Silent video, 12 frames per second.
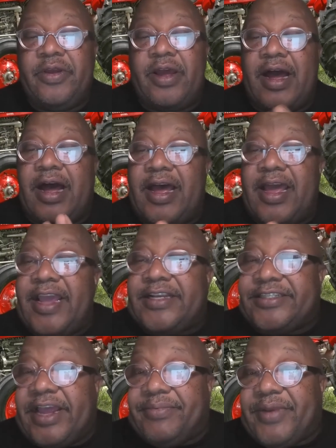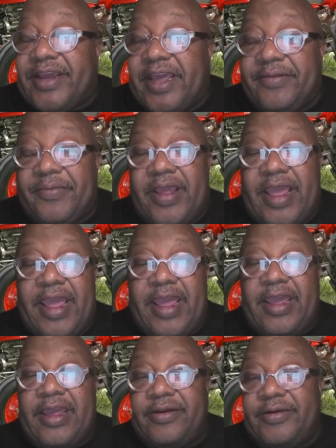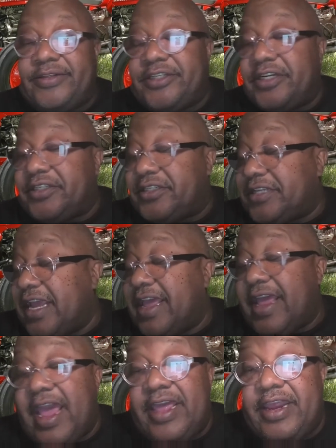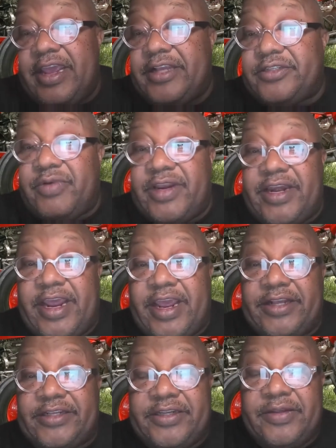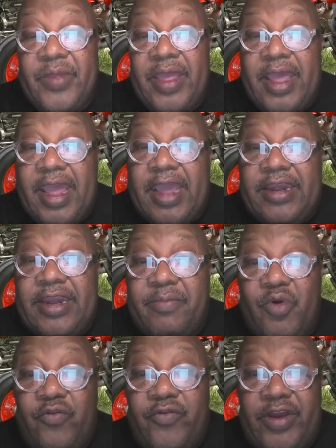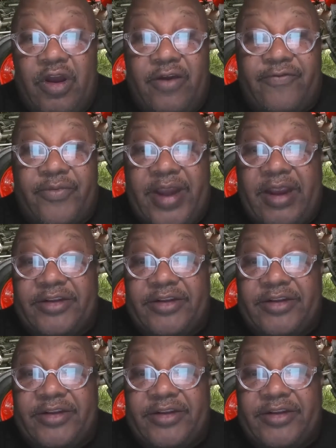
accepting it and just saying, hey, it is what it is, and then moving on from there.